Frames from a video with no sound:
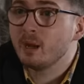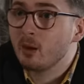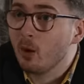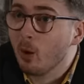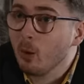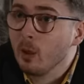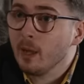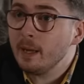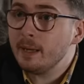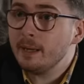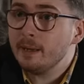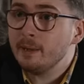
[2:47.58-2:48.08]

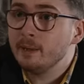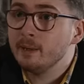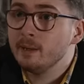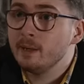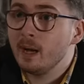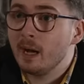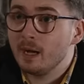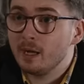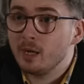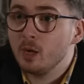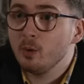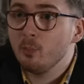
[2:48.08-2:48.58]
Colin,
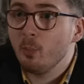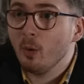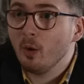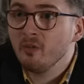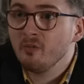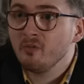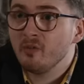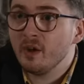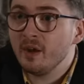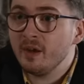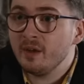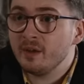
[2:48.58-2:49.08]
a new
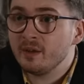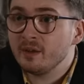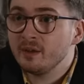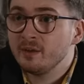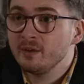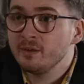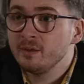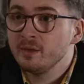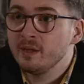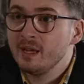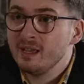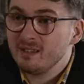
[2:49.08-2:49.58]
boyfriend.
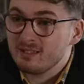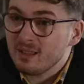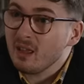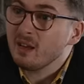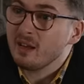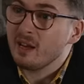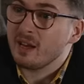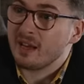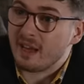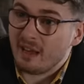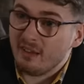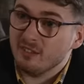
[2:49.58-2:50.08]
He's like
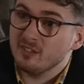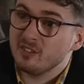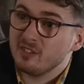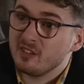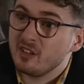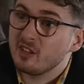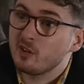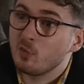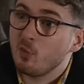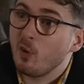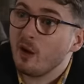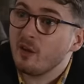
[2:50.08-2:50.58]
a cancer,
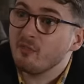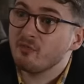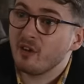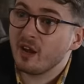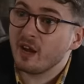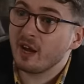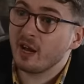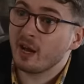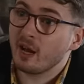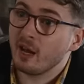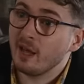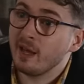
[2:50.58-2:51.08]
quite
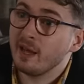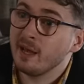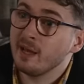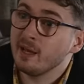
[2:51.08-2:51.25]
frankly.